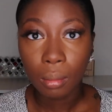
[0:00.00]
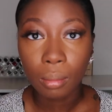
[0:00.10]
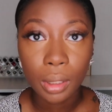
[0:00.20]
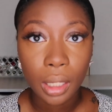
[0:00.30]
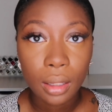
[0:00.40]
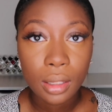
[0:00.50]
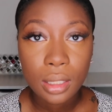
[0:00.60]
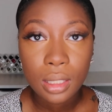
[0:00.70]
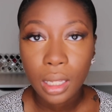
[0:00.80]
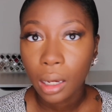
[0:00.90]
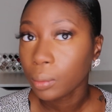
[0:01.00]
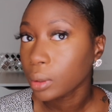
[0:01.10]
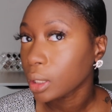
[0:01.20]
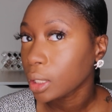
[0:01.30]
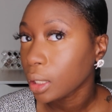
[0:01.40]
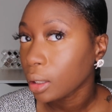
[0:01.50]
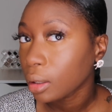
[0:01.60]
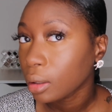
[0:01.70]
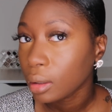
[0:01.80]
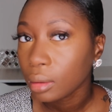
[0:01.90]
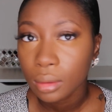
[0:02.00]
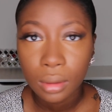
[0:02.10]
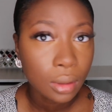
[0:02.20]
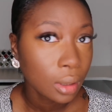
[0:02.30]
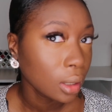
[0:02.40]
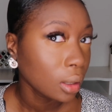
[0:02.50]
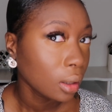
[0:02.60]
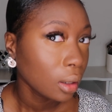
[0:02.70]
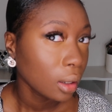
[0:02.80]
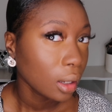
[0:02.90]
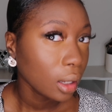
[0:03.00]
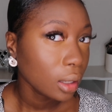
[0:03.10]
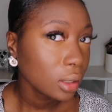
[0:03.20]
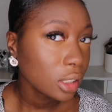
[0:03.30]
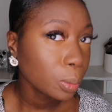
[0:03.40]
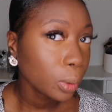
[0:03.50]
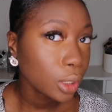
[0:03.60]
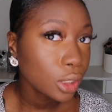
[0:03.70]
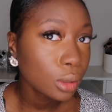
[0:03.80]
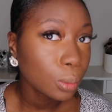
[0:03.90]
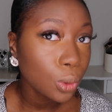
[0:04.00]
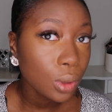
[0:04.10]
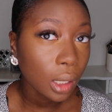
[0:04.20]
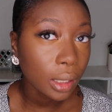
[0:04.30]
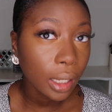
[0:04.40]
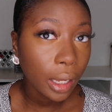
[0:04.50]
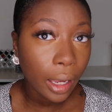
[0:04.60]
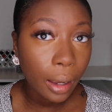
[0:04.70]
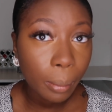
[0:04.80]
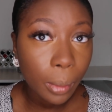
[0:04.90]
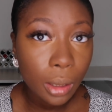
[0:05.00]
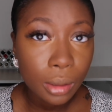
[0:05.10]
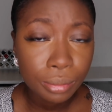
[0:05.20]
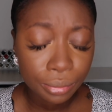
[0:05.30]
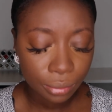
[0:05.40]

But yeah, this is how we're looking. And it looks pretty smooth on camera.